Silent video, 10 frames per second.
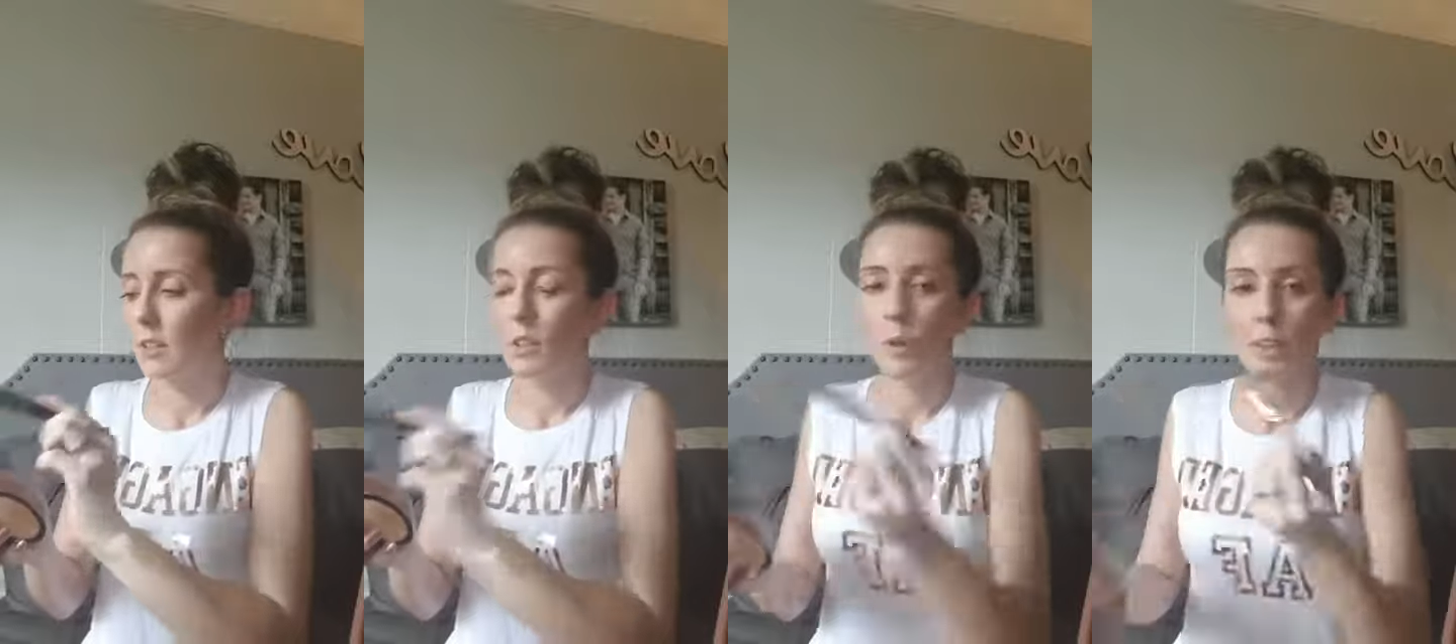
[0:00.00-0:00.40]

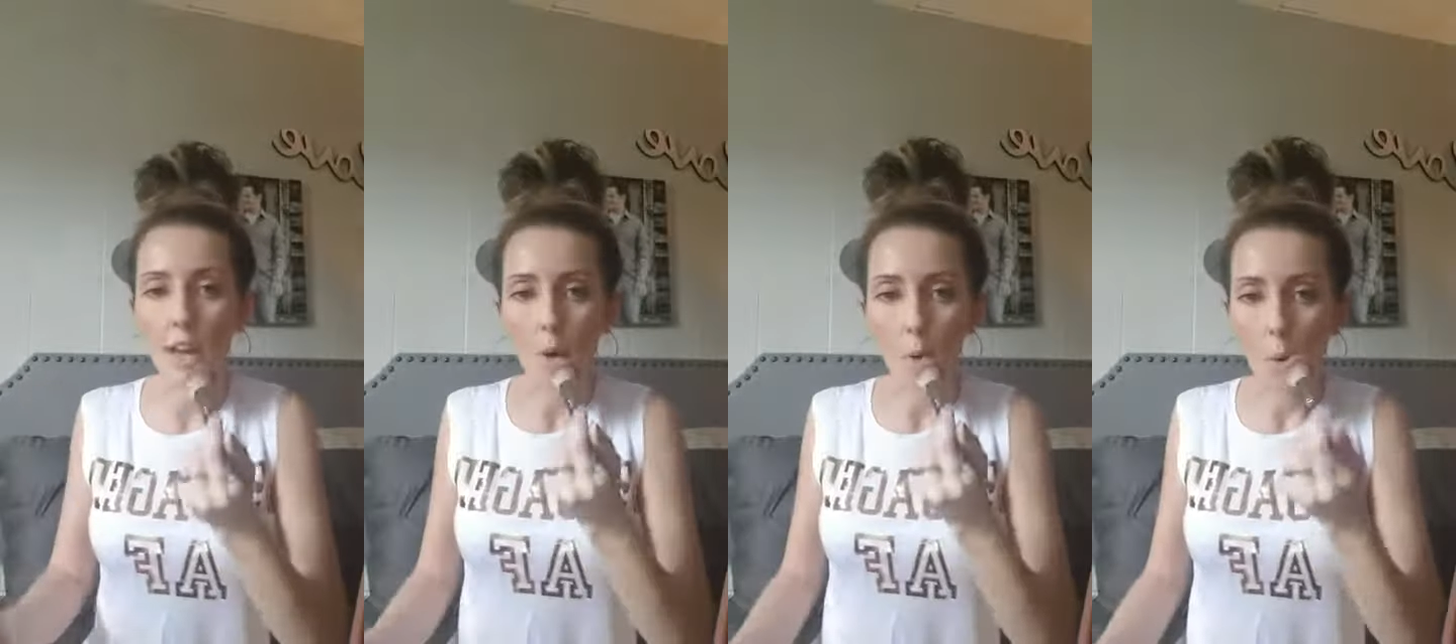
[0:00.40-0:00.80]
with
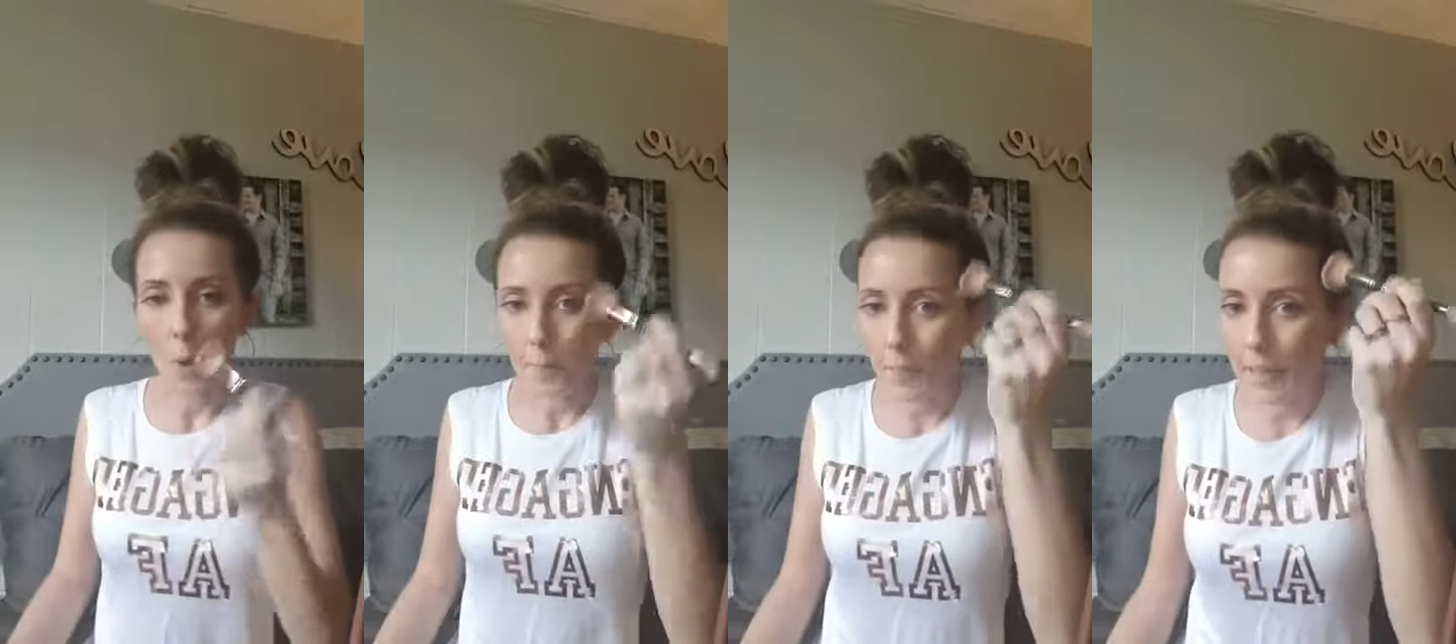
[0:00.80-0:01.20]
it.
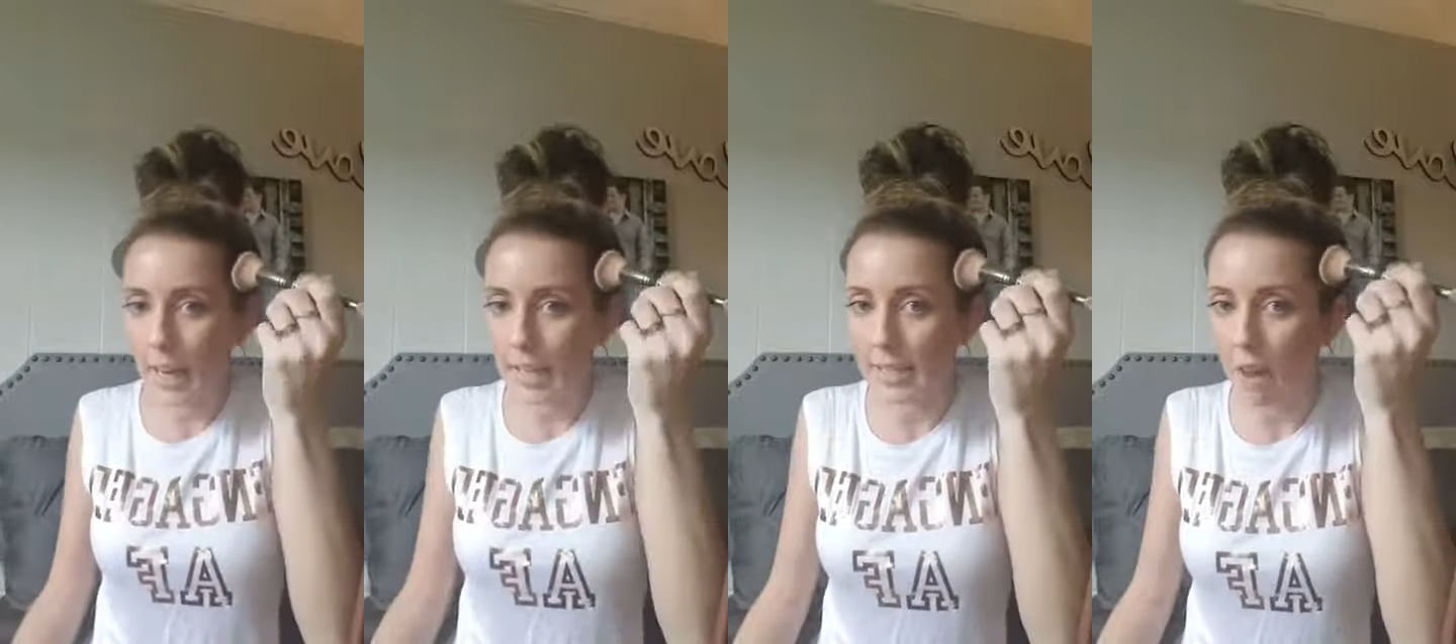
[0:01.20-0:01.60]

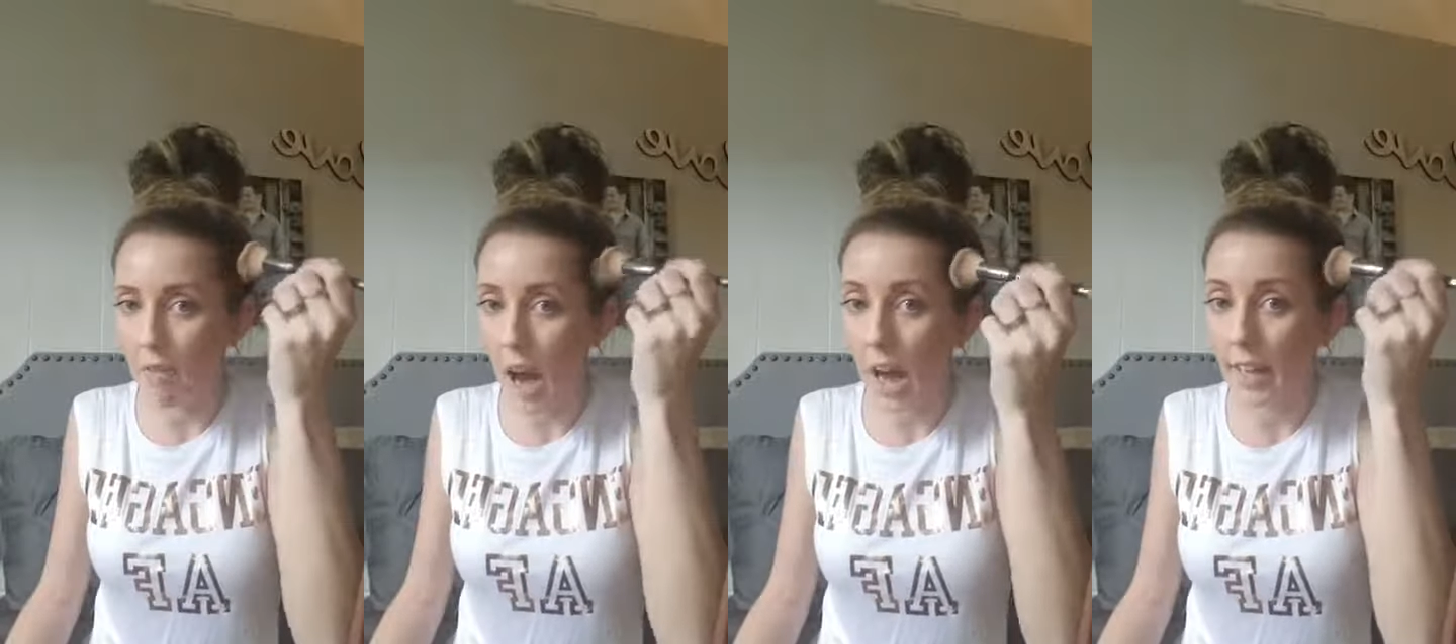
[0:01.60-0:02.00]
Because if
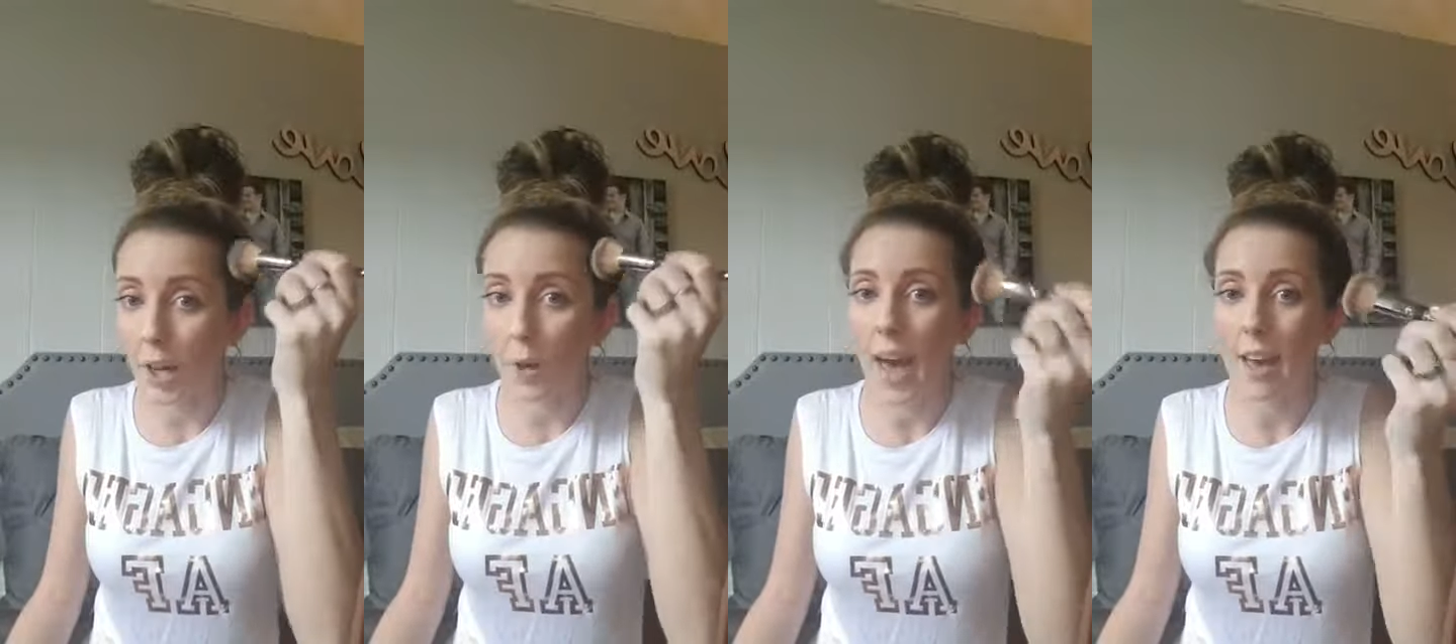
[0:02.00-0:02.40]
I
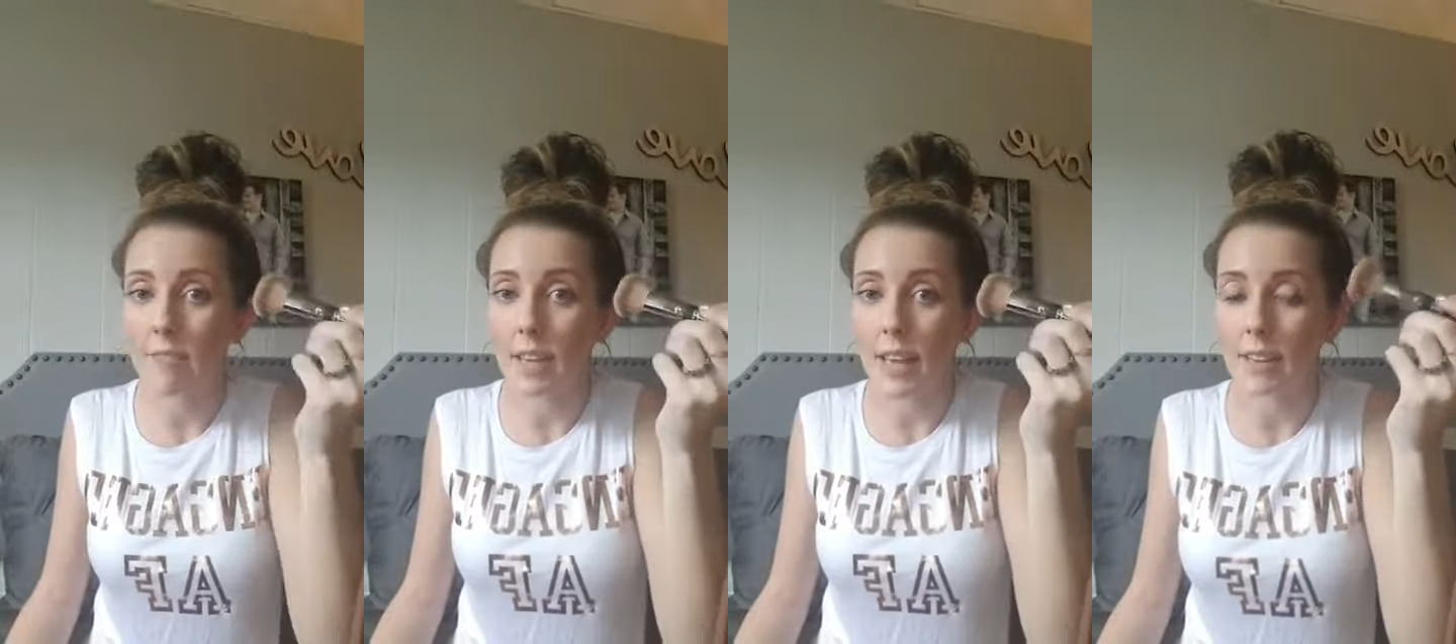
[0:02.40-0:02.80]
go
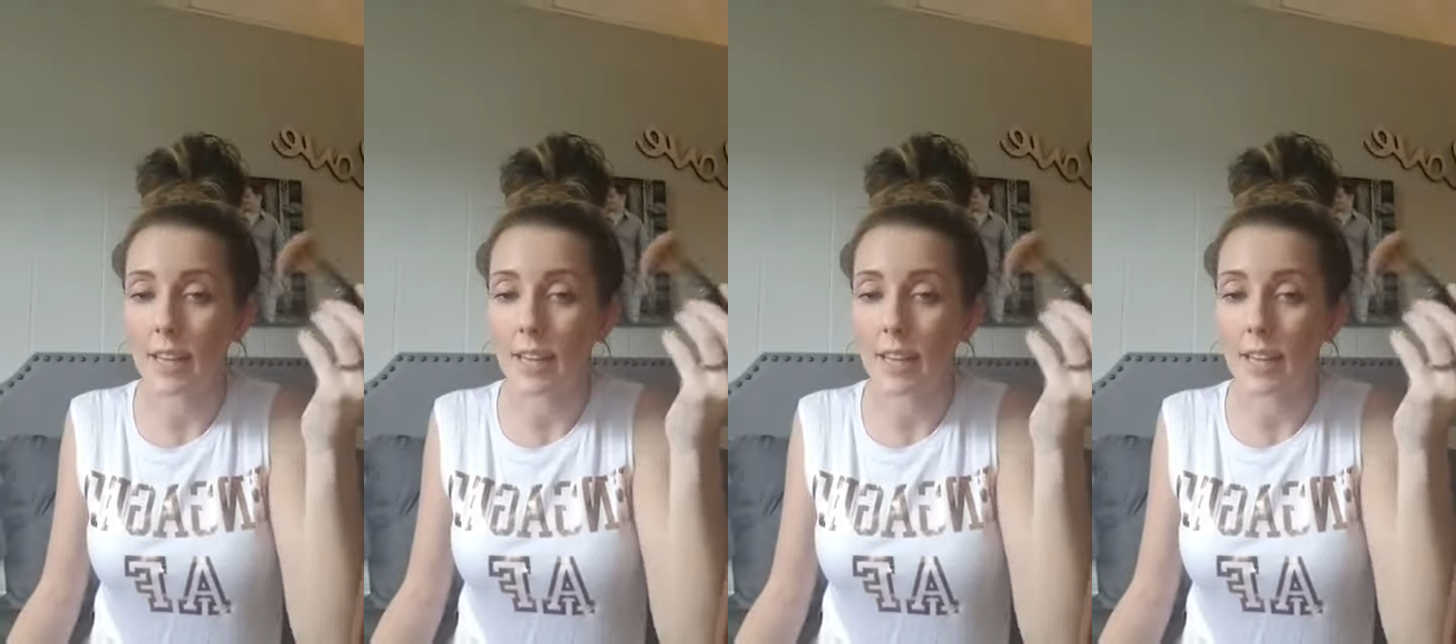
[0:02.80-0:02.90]
heavy,